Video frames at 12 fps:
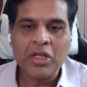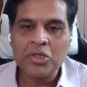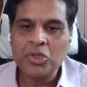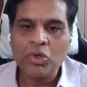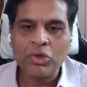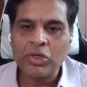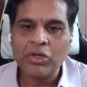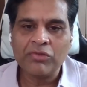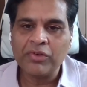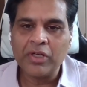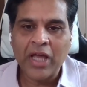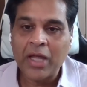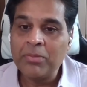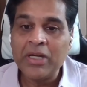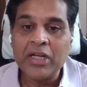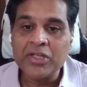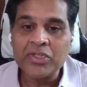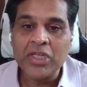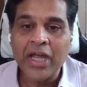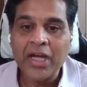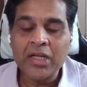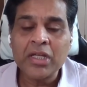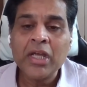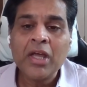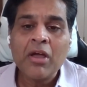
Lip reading: There is no cure for diabetes yet.